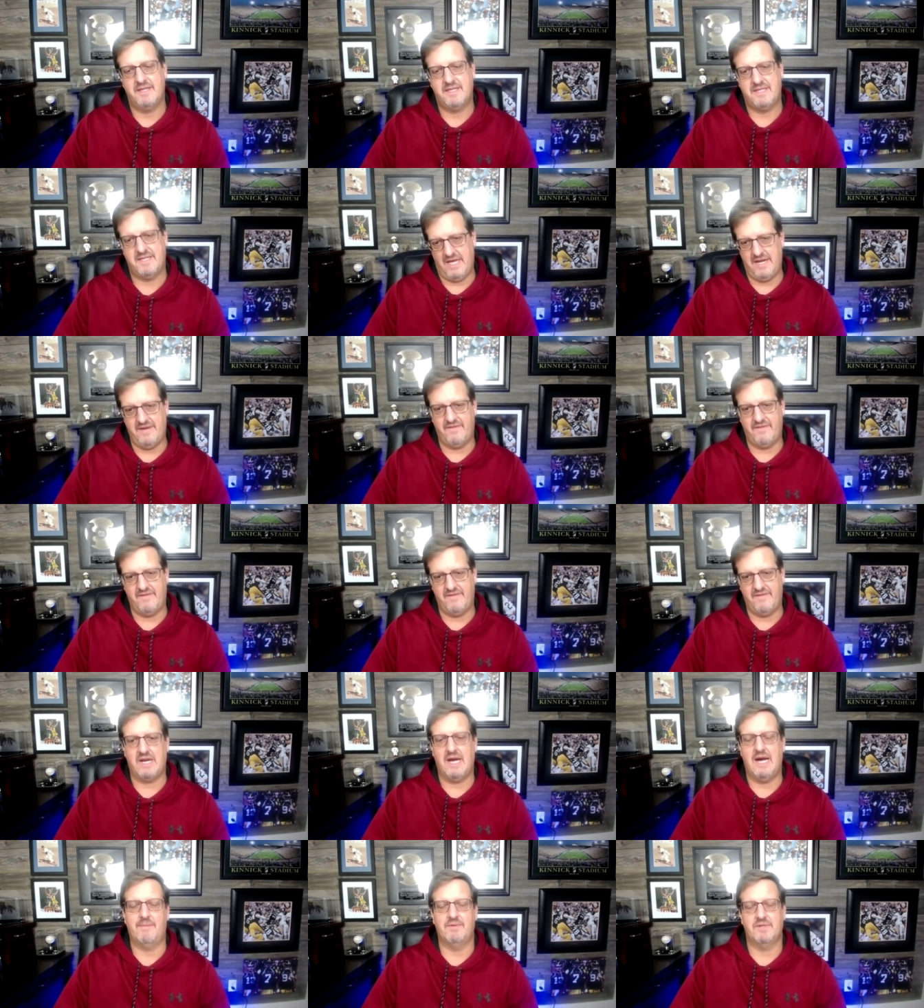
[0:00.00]
set of
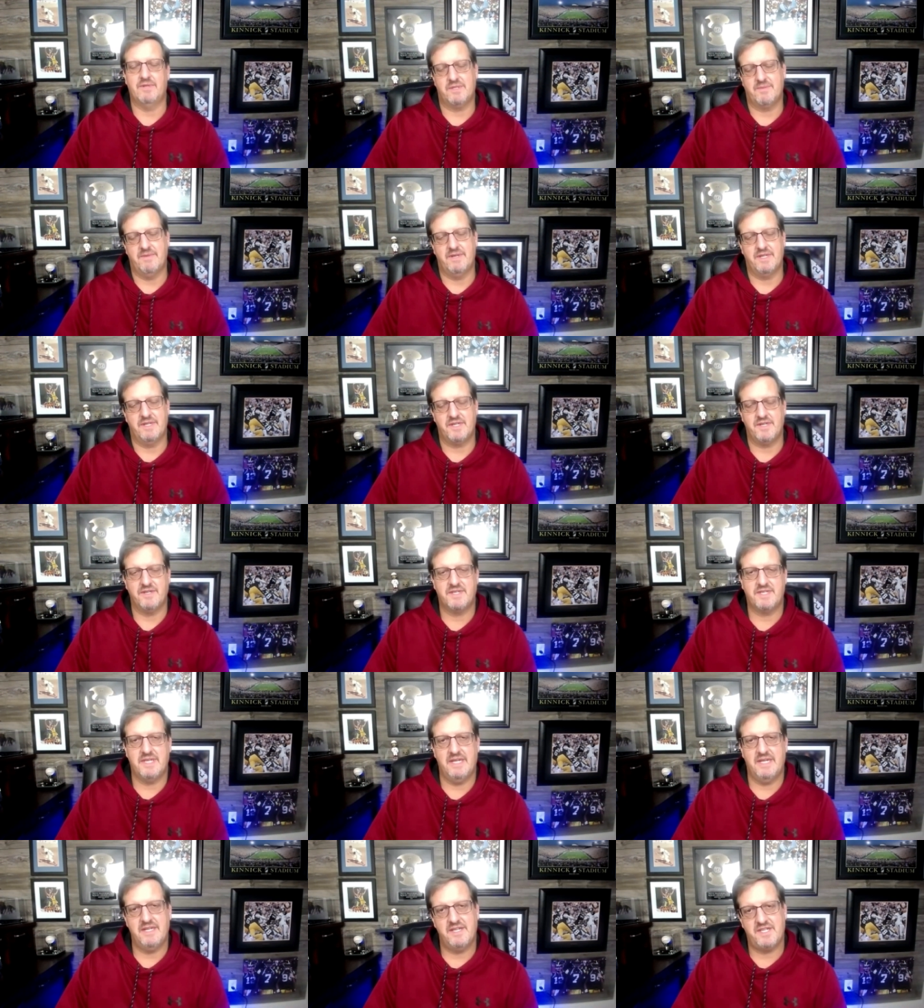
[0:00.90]
accomplishments. You
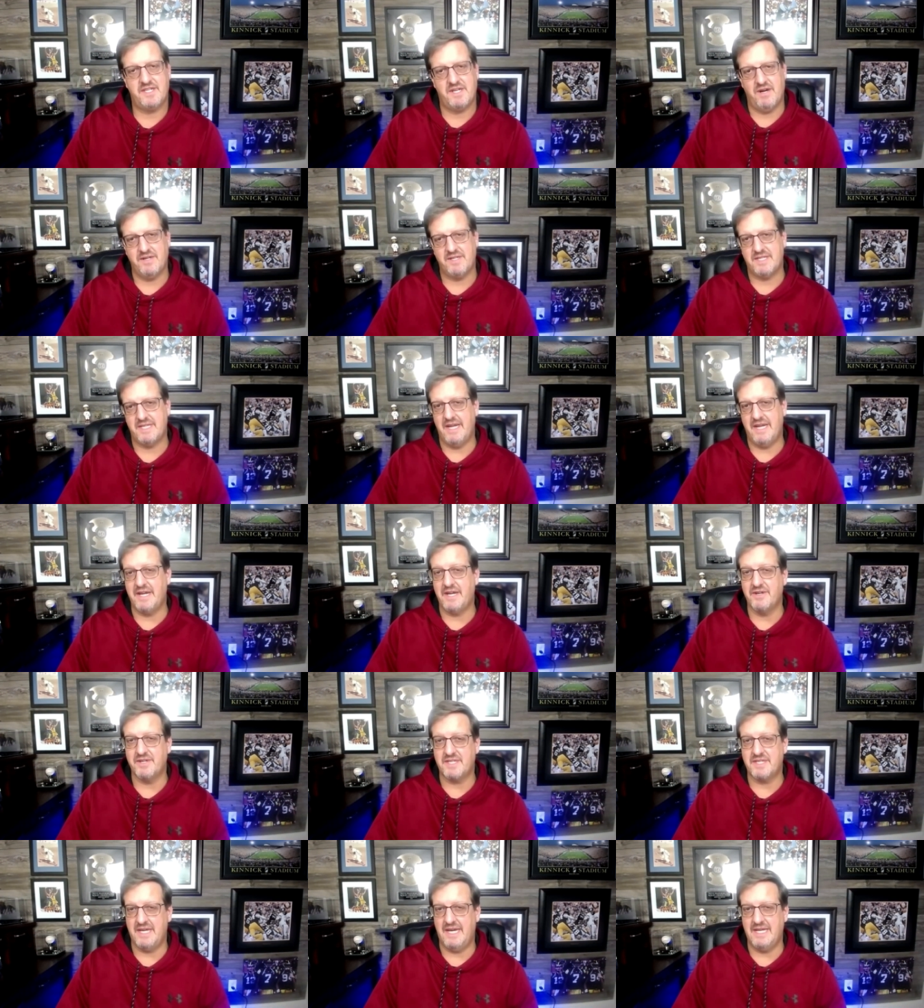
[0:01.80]
set, start setting
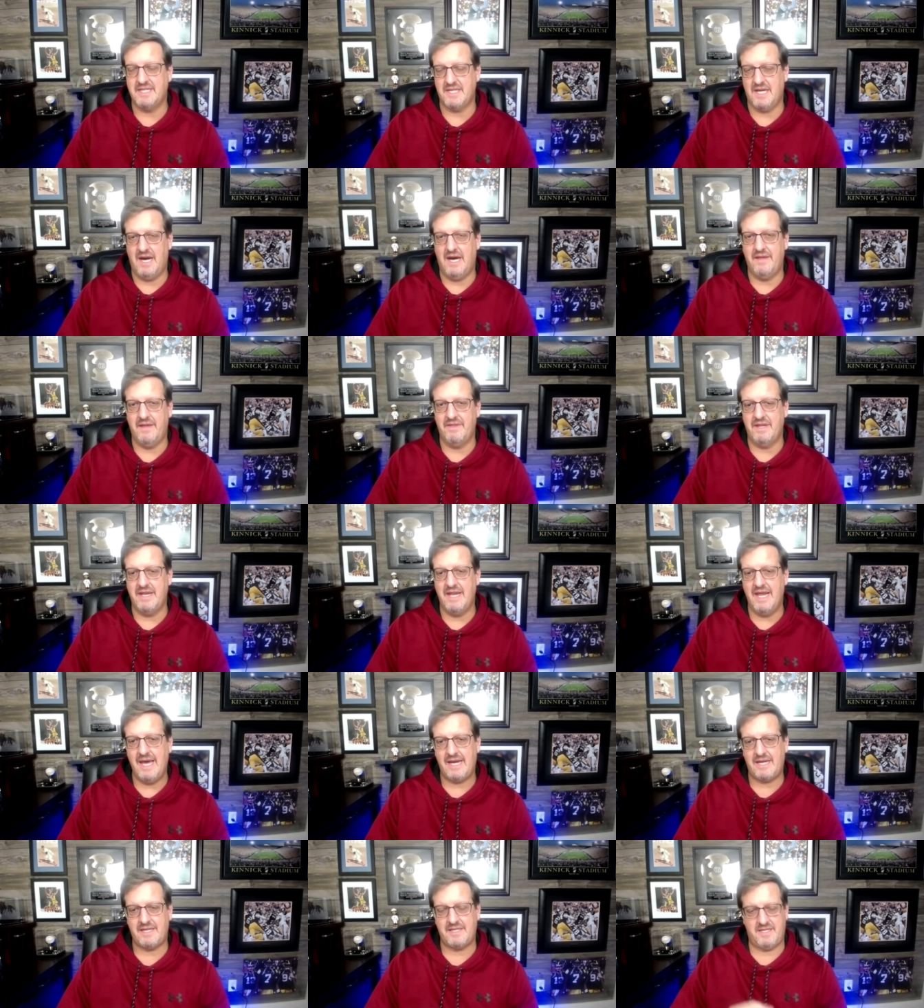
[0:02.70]
your sights on the
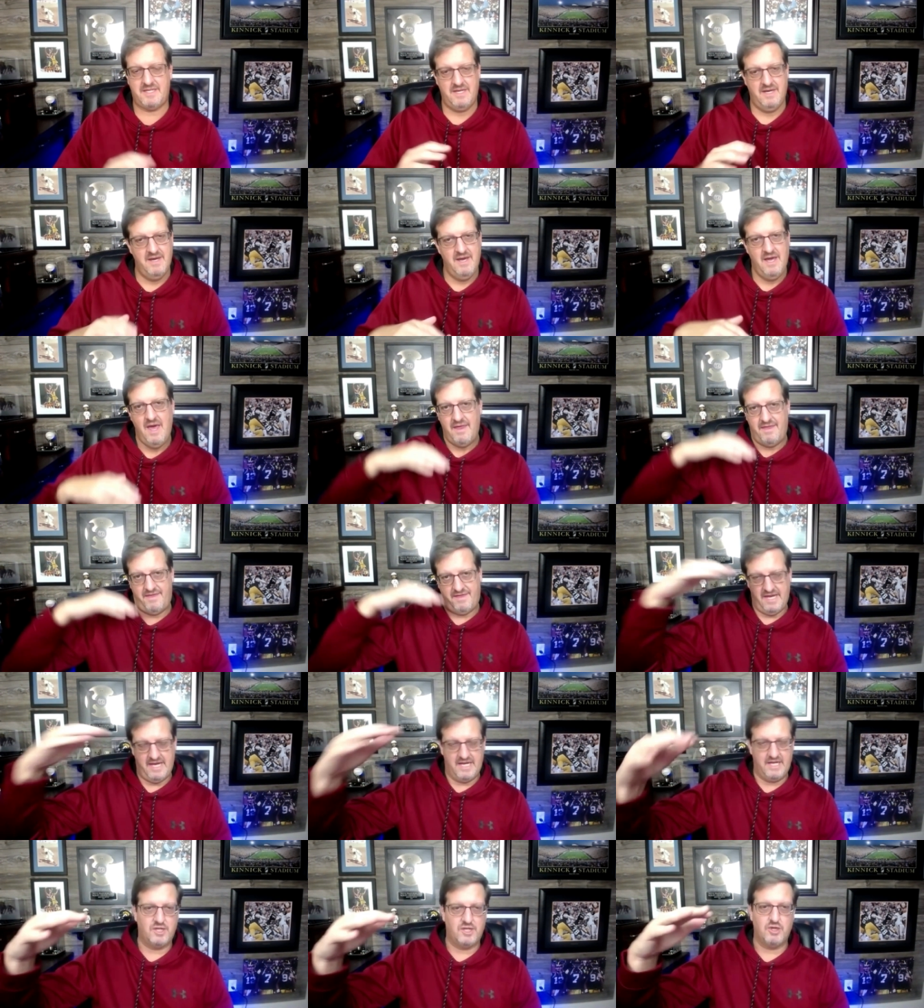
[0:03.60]
next
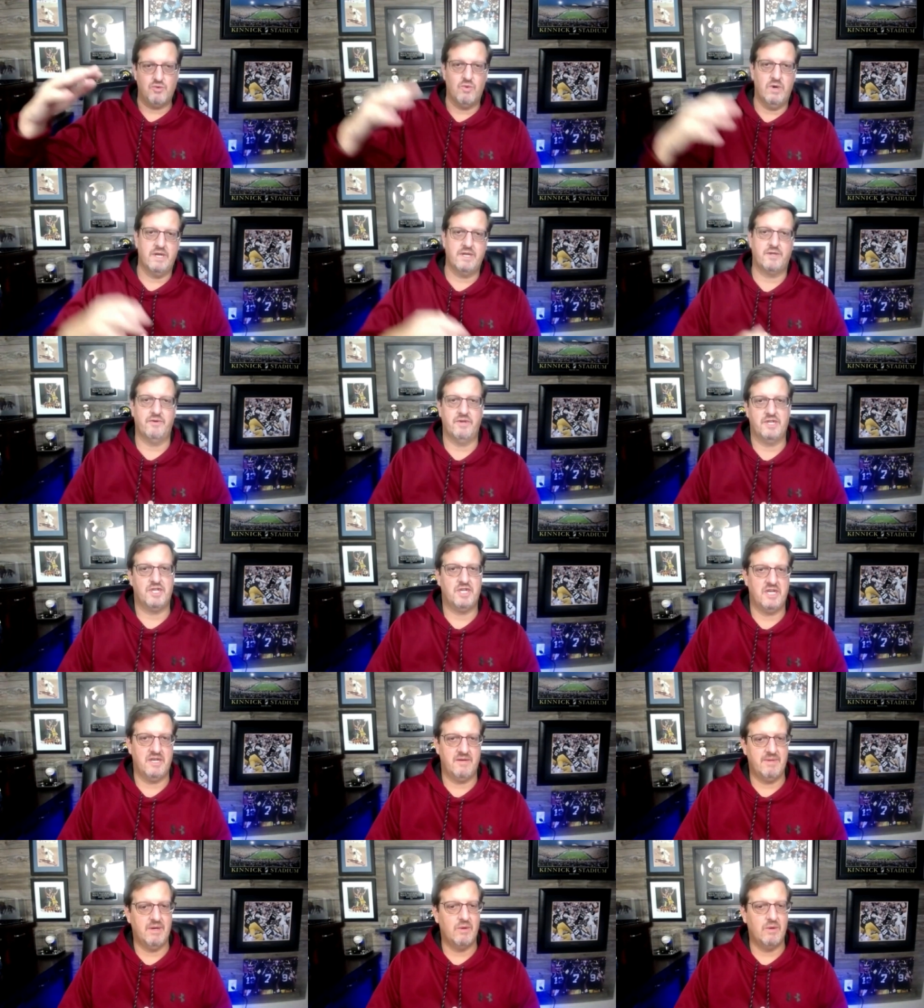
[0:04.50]
things you want to achieve.